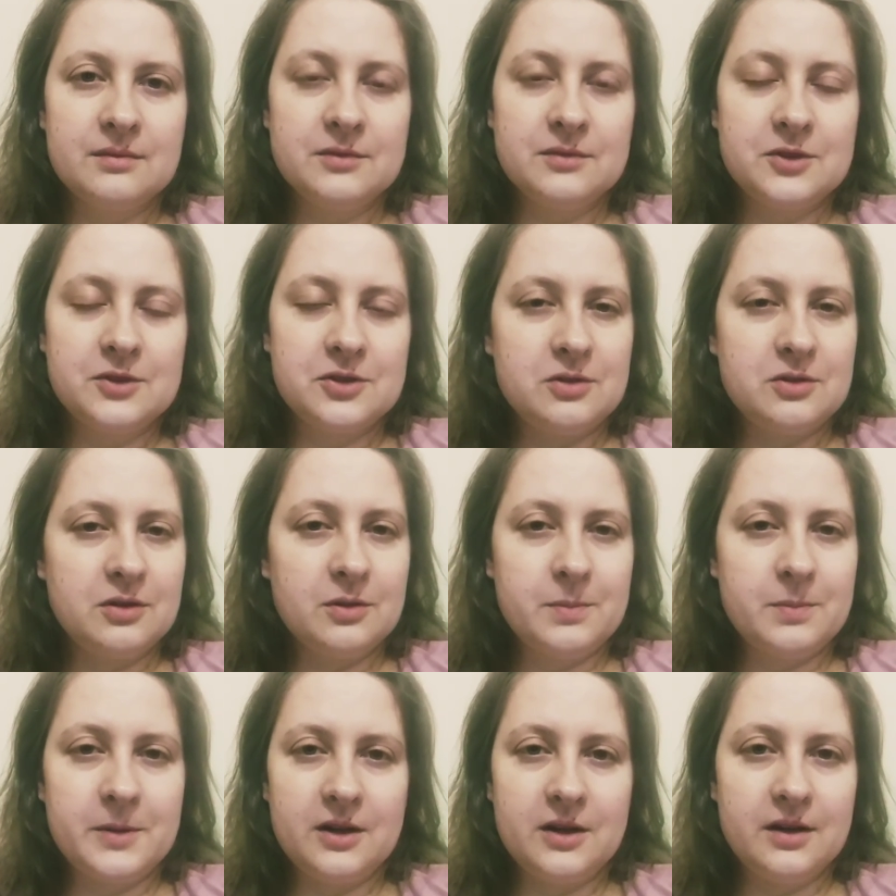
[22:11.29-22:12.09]
Just do
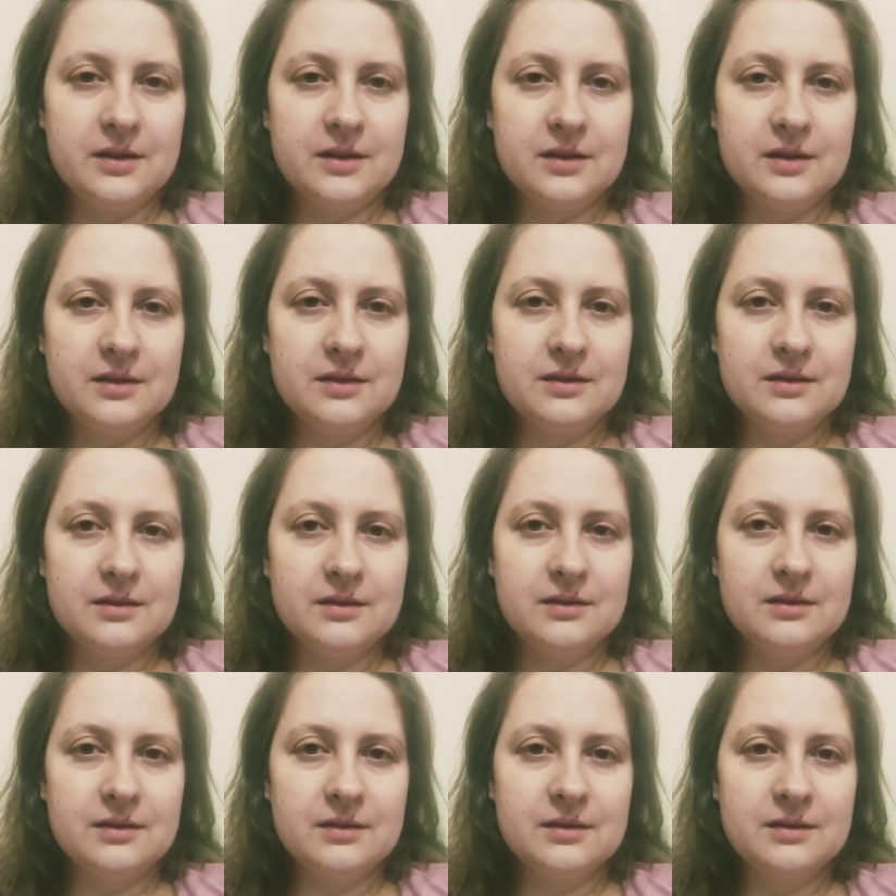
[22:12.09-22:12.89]
your part.
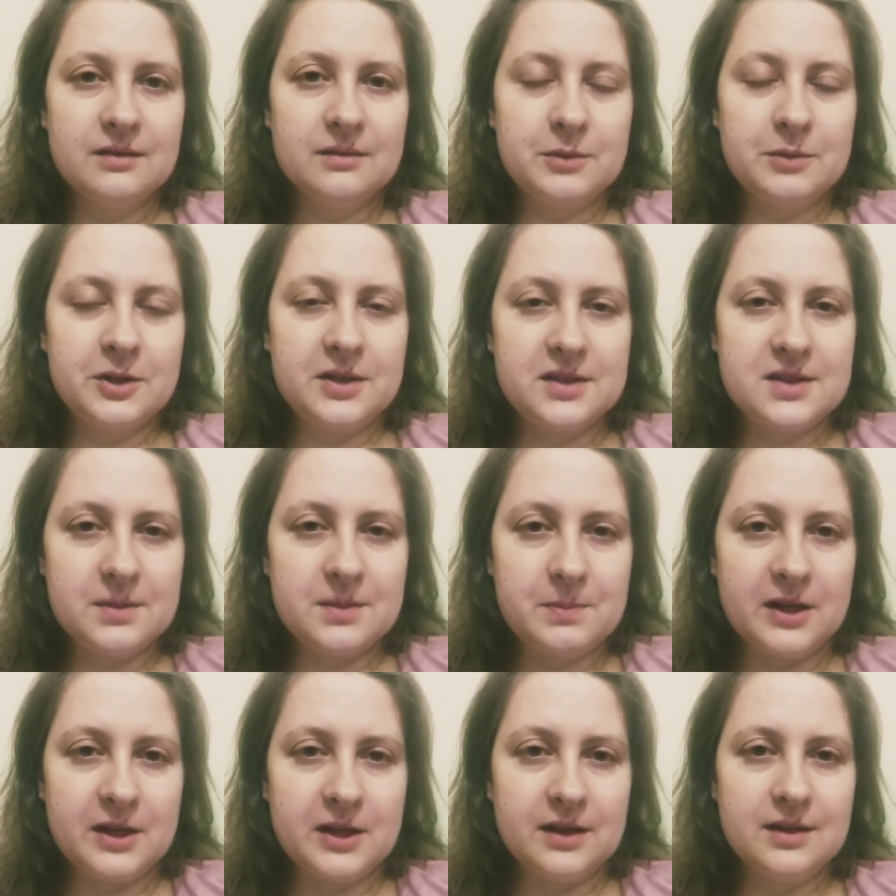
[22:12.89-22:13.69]

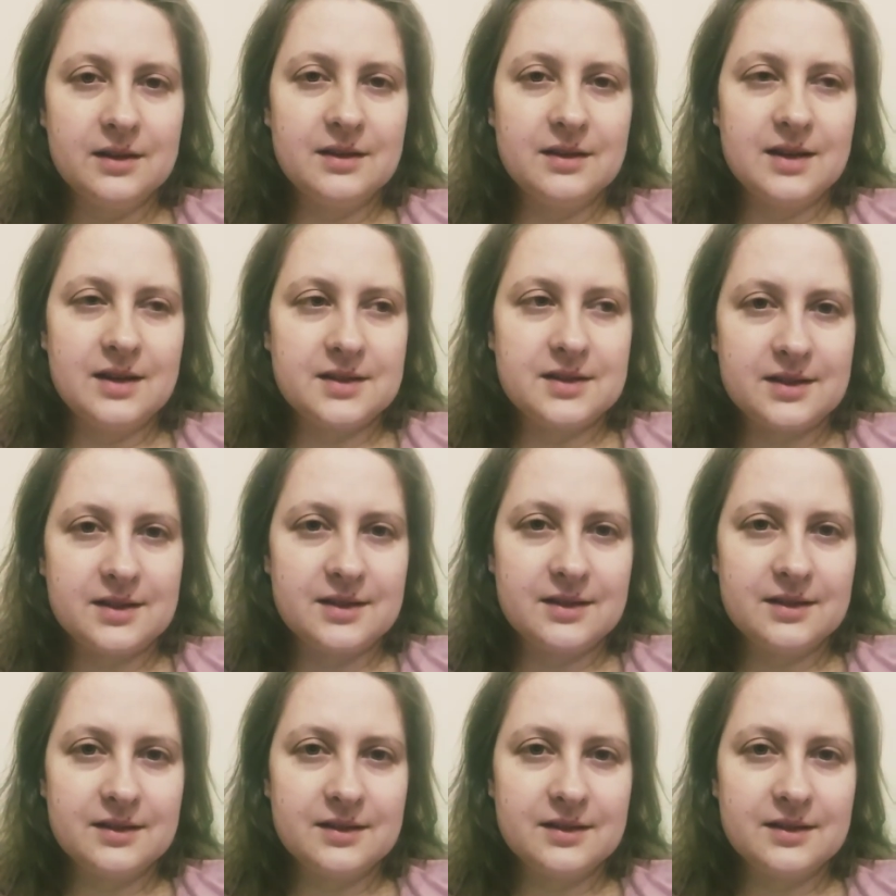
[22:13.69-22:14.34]
Participate. Ask.